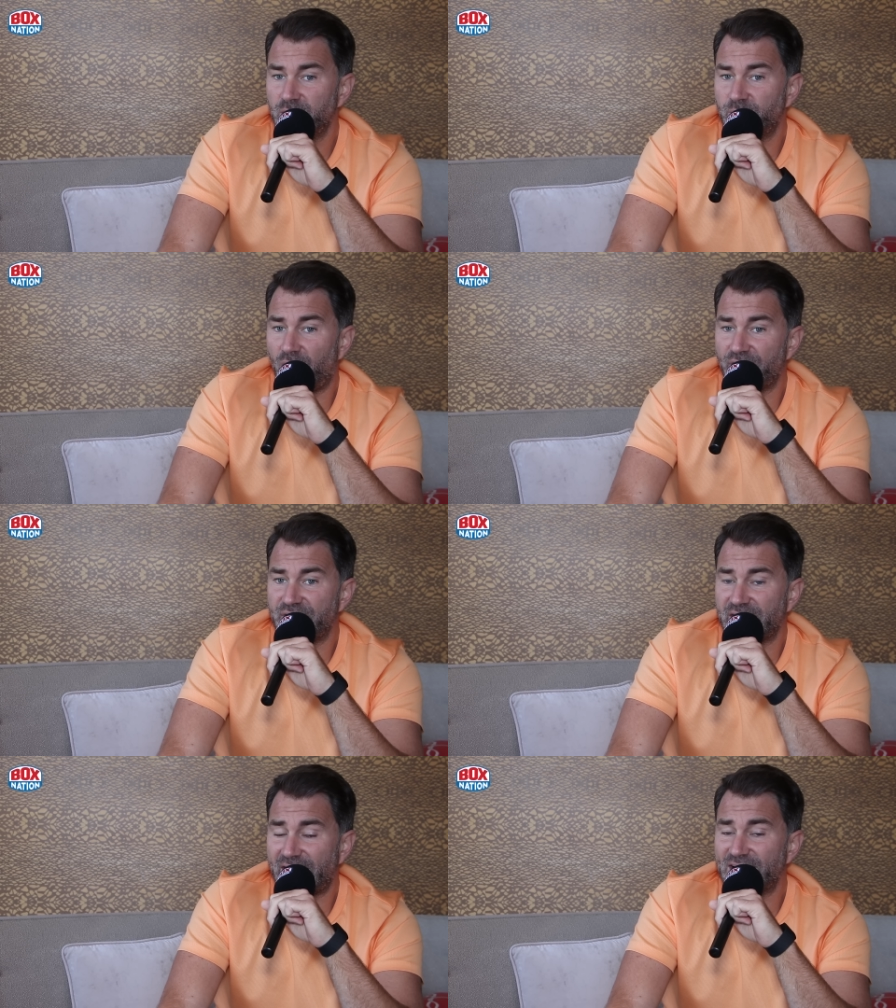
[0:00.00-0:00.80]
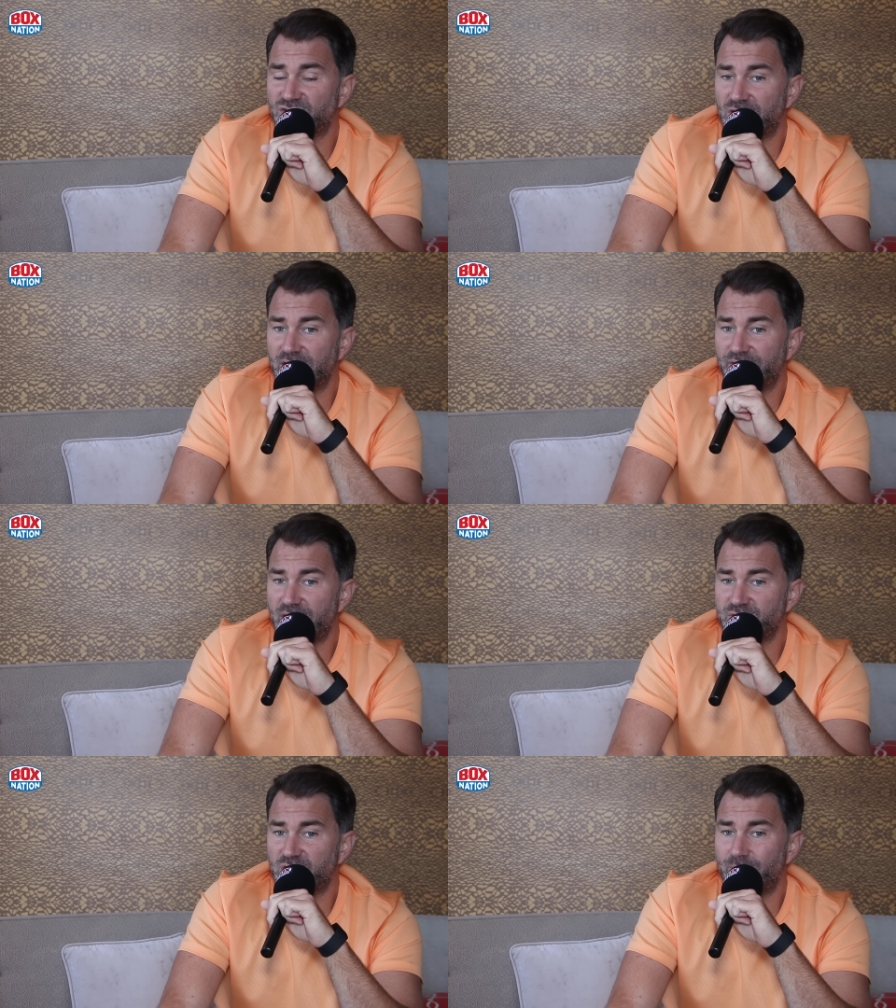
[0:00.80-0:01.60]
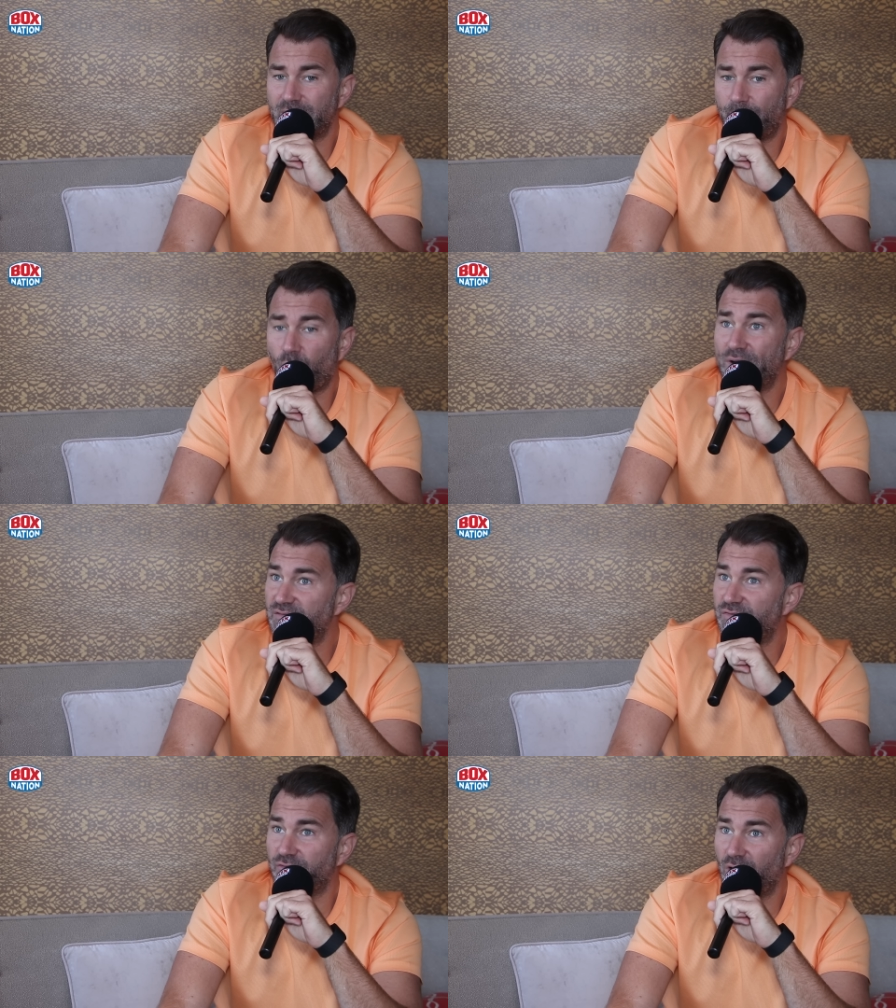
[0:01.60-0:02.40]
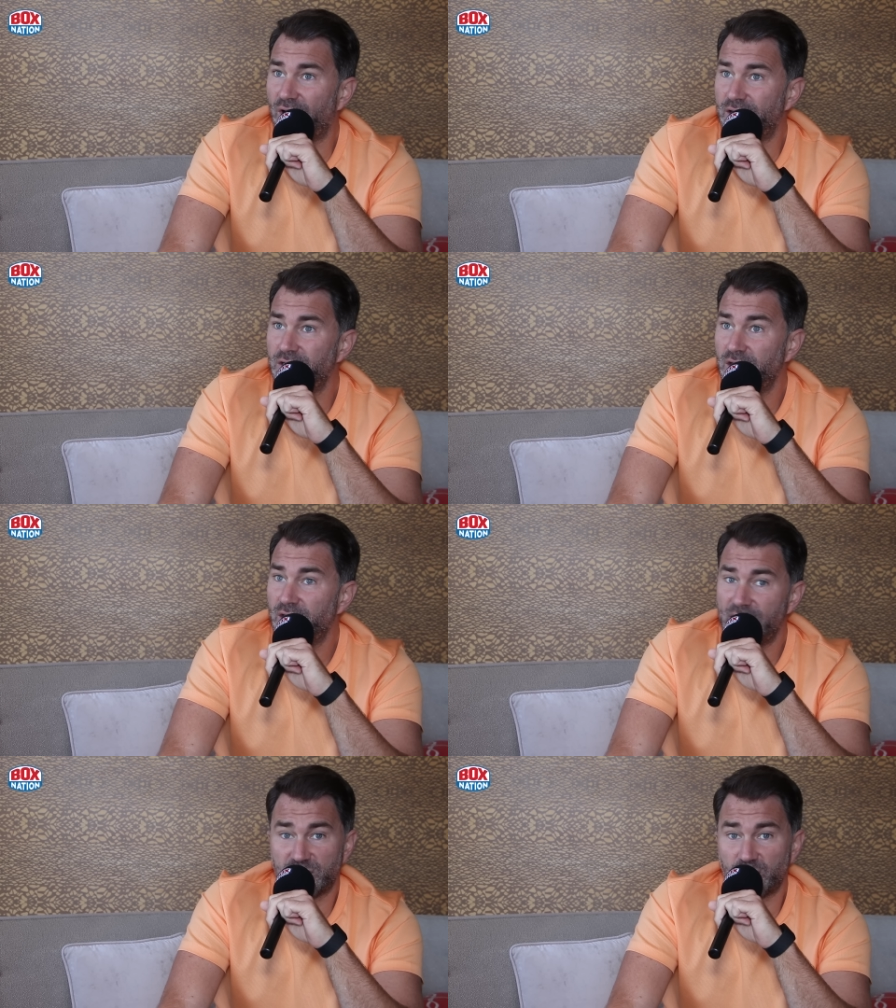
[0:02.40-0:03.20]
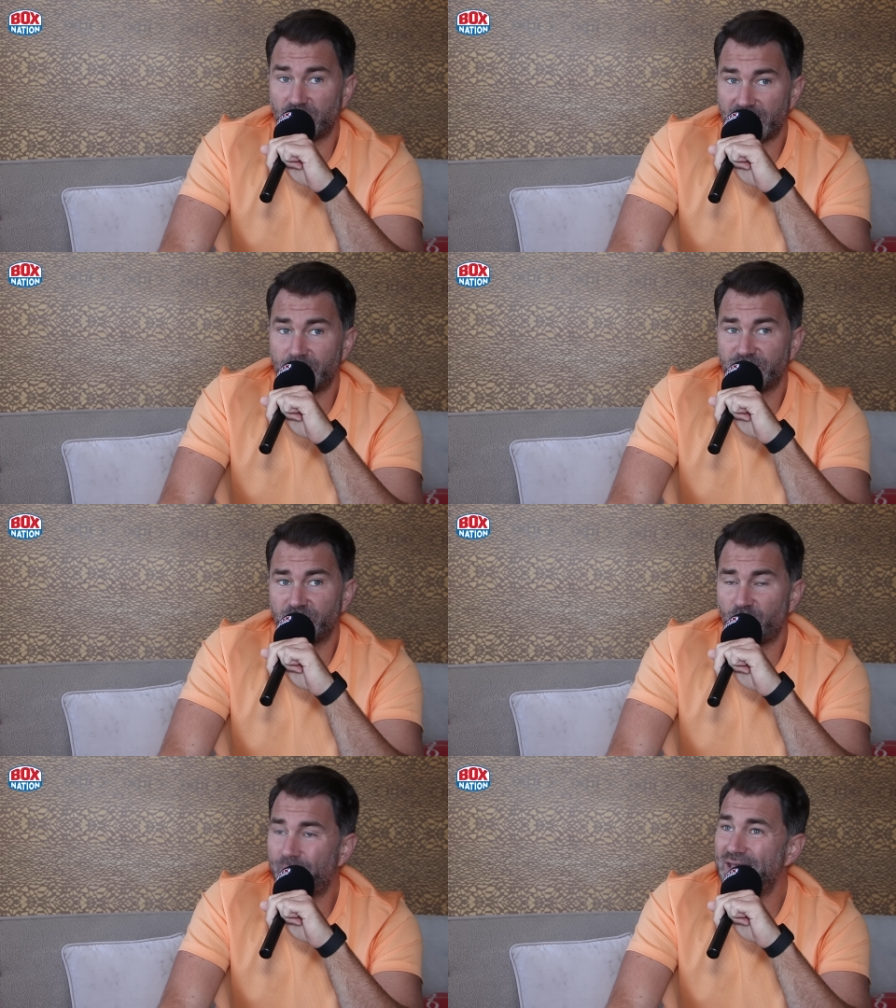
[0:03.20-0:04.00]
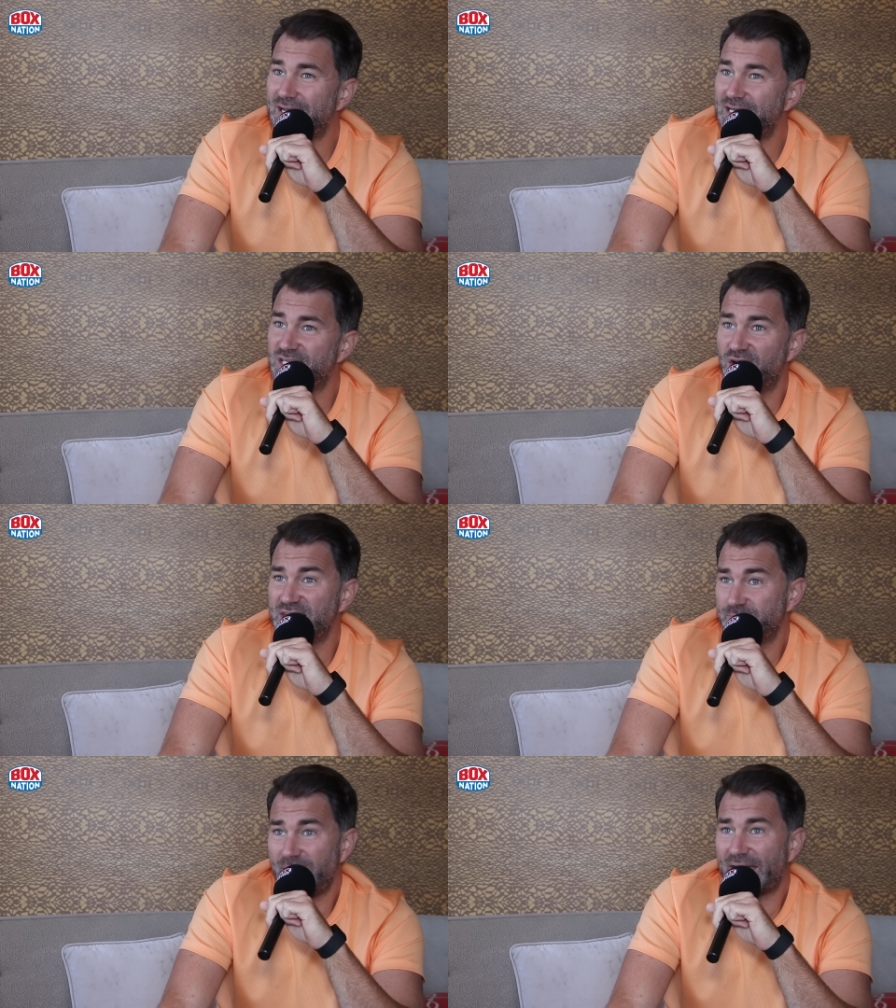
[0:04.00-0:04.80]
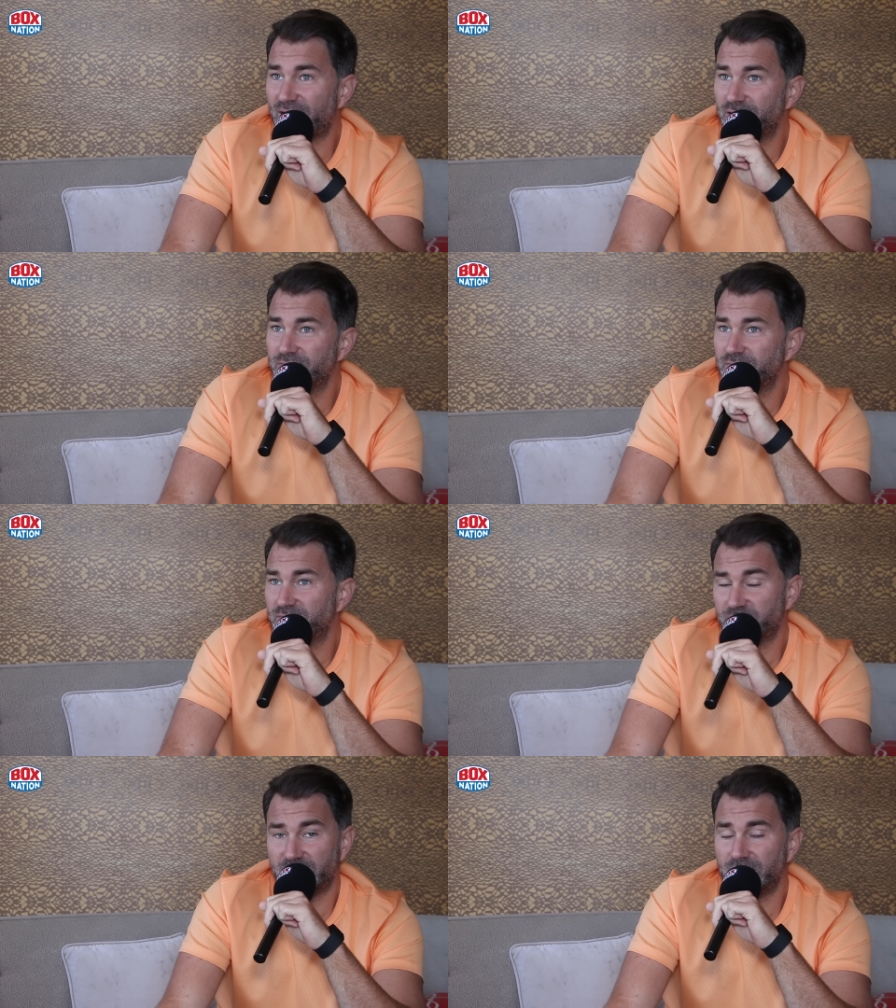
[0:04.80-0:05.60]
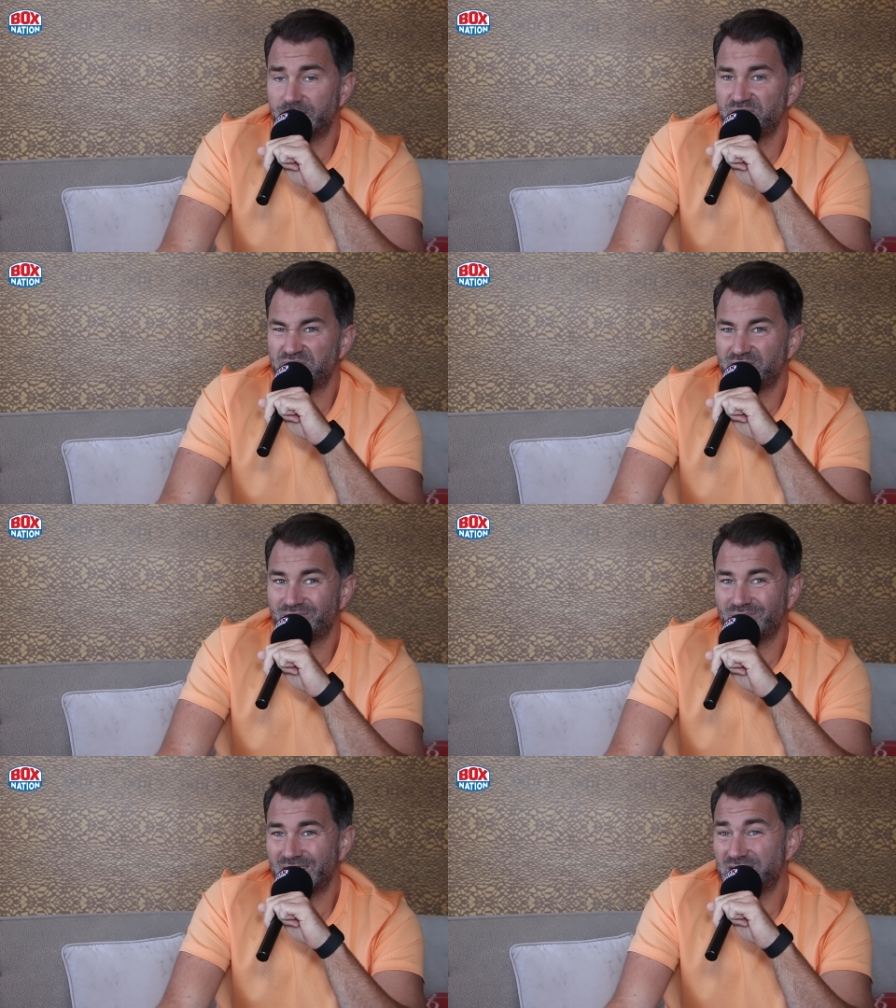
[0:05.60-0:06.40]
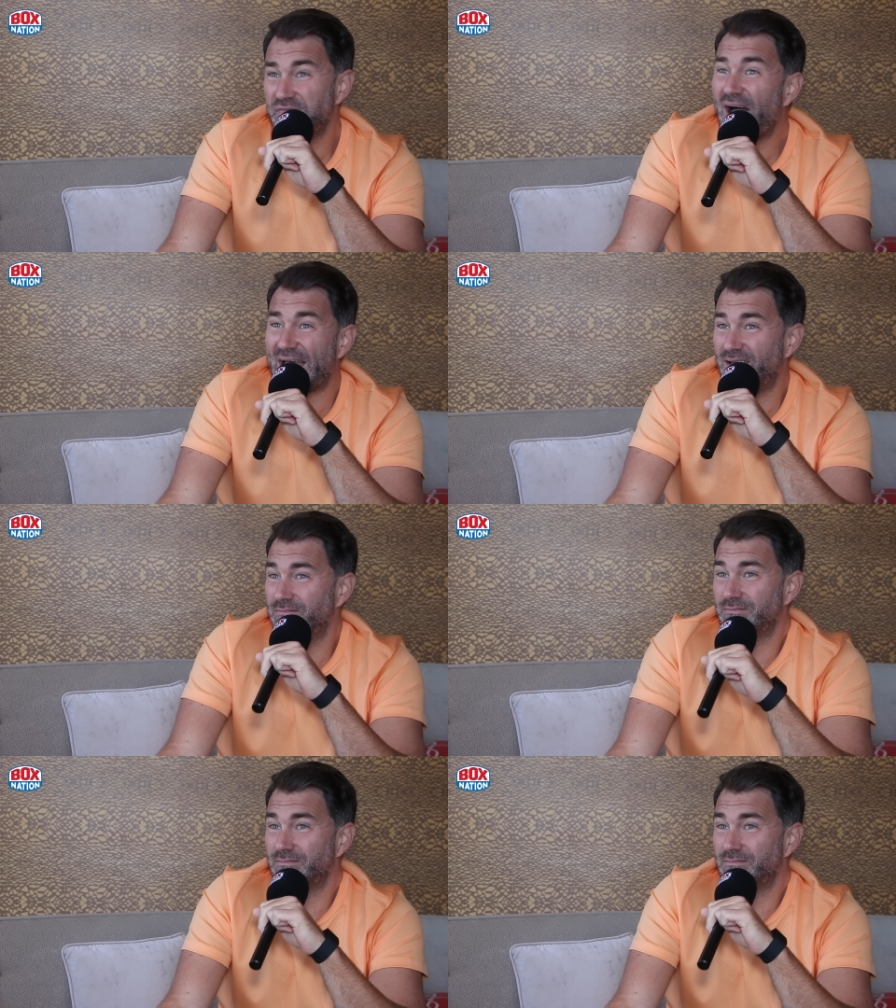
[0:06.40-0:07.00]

But I think actually, if there was going to be a point for Ryan, it should have come from repeatedly turning his back. But it's a fight.